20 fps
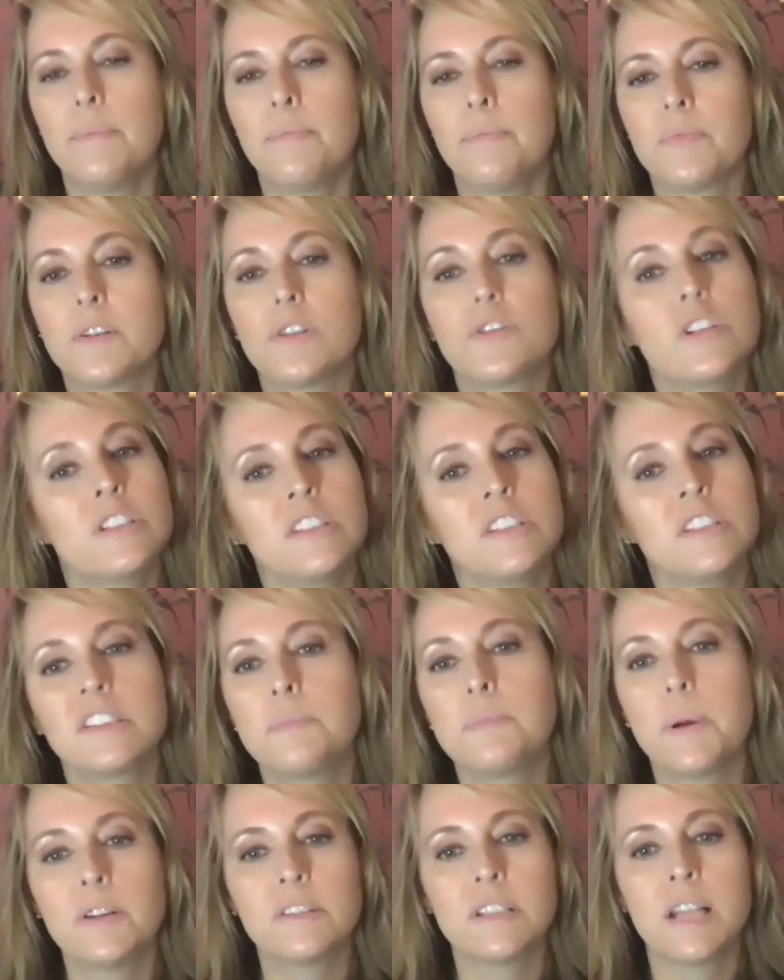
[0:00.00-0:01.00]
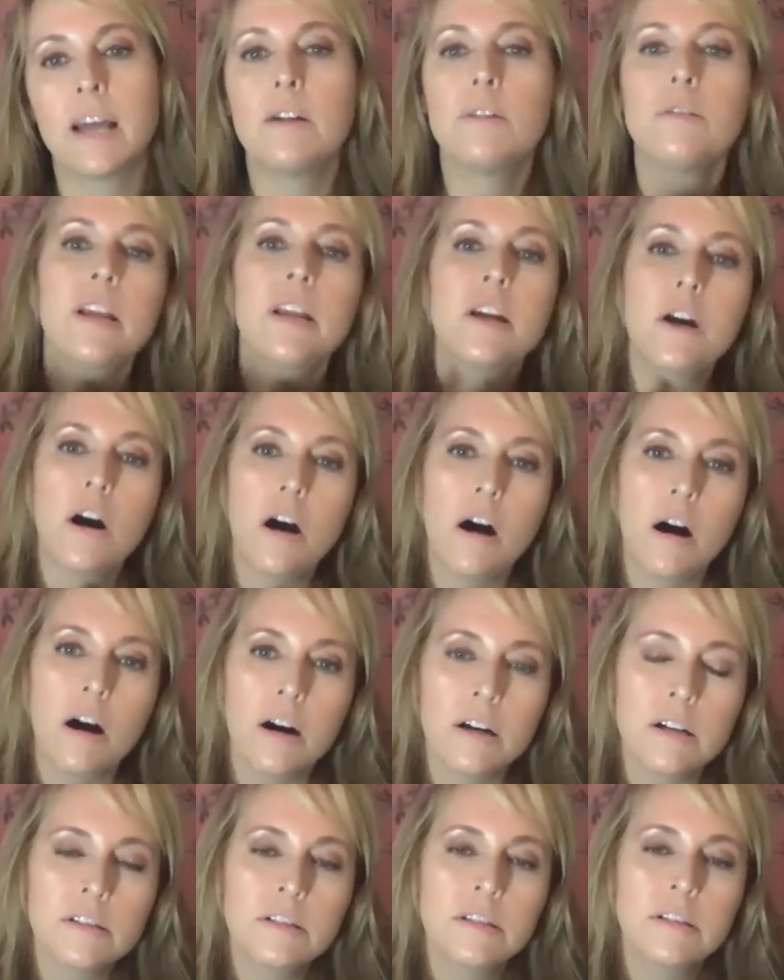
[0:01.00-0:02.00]
They're just exposed, not only
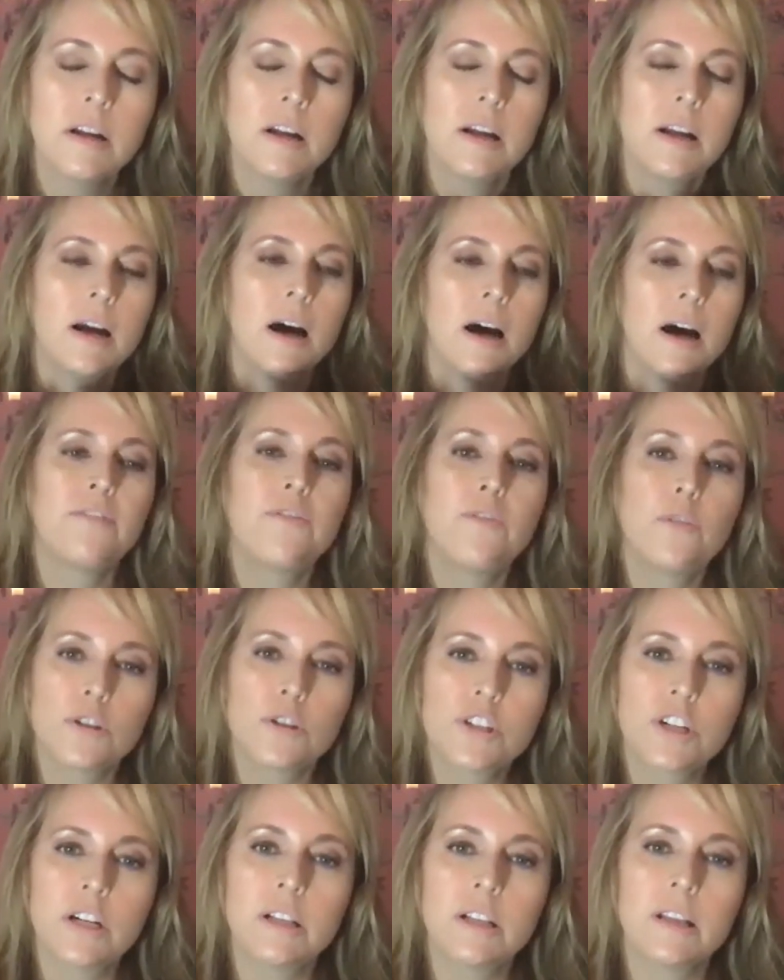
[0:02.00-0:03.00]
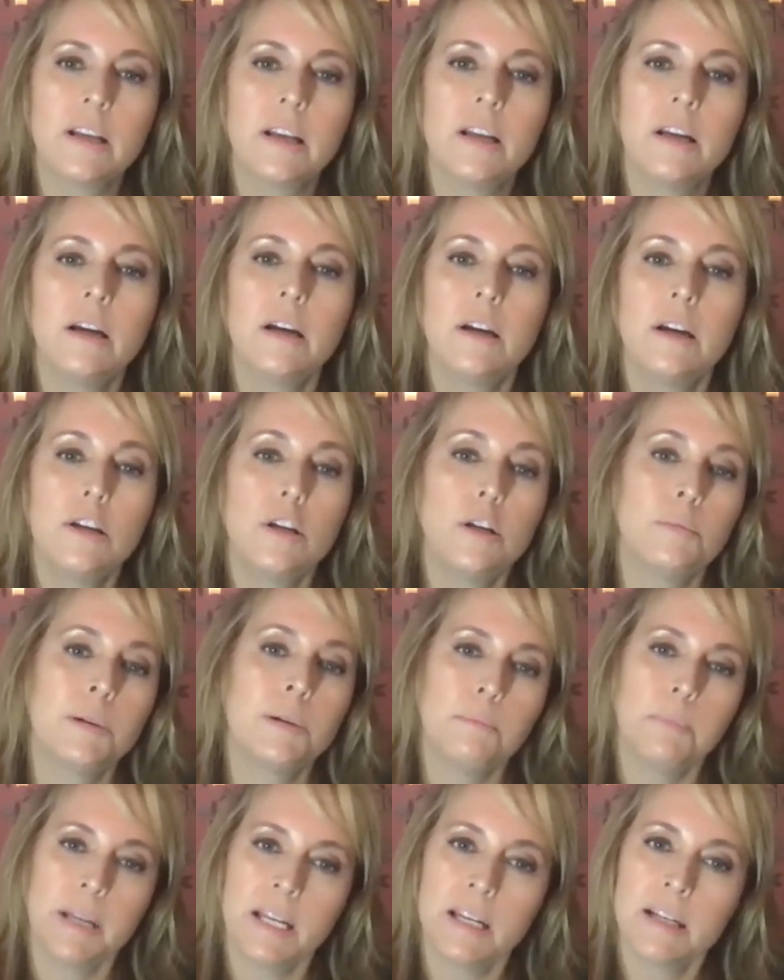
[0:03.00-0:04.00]
cars, unfortunately, human
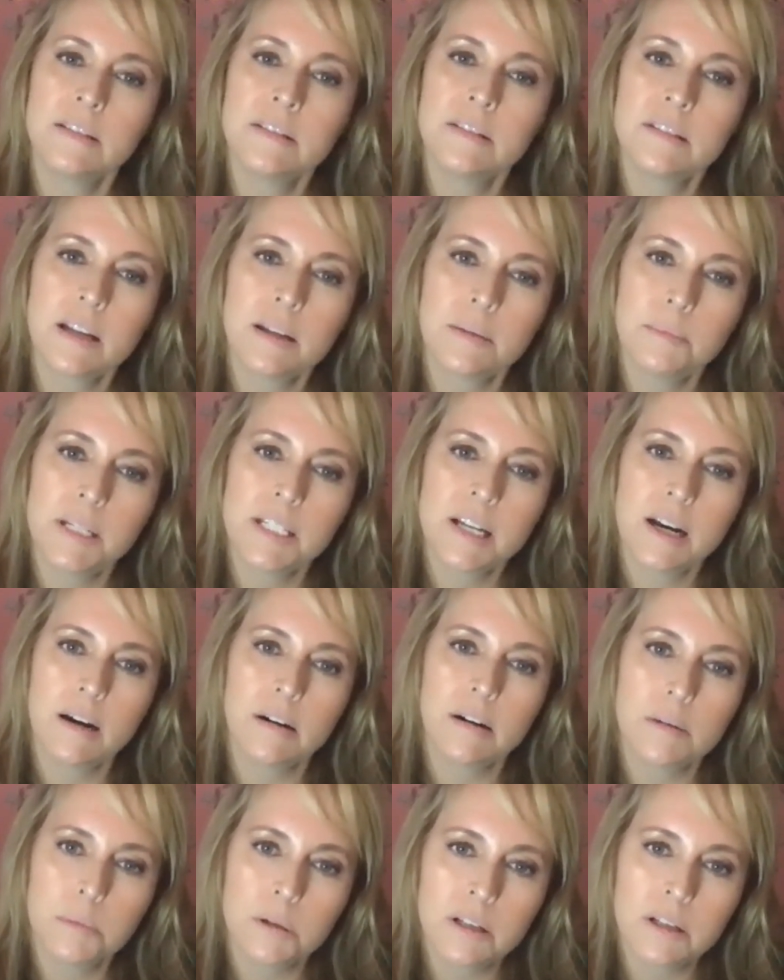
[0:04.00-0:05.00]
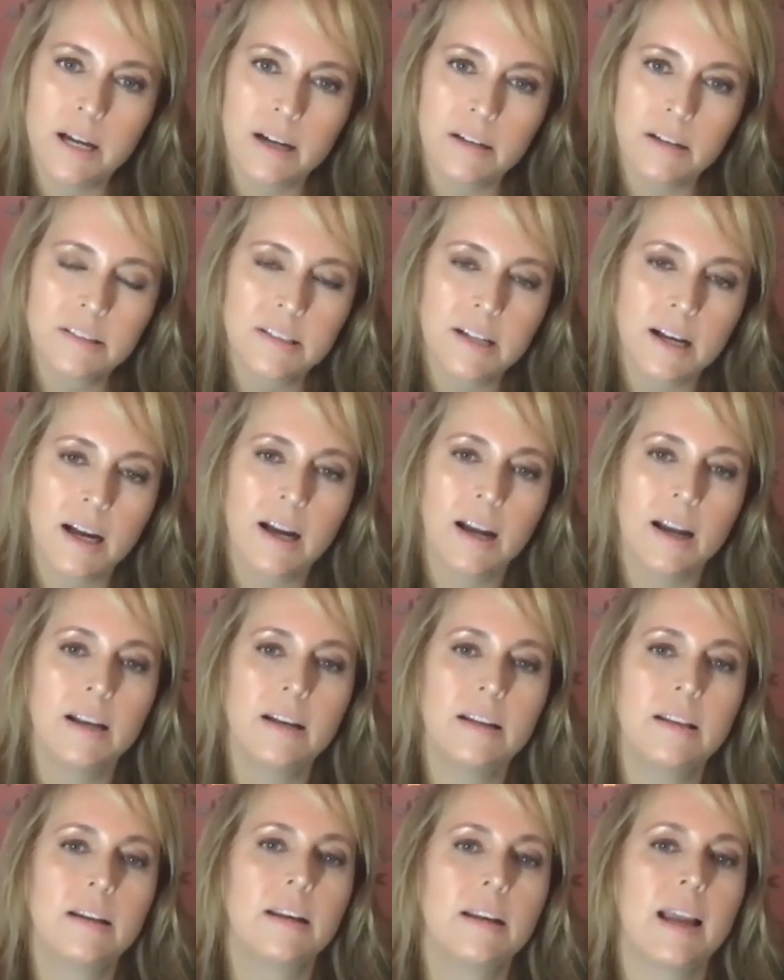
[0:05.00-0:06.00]
beings can be terrible outside.